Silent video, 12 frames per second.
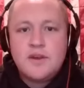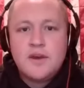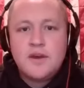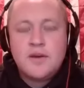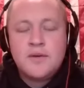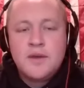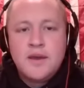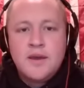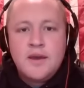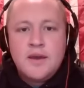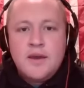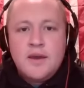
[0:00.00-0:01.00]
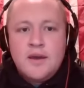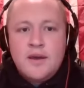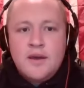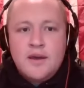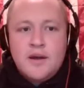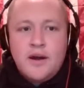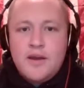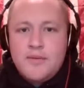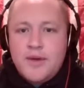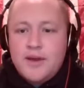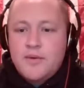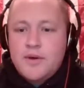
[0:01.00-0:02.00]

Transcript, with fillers: go. All right, Mike.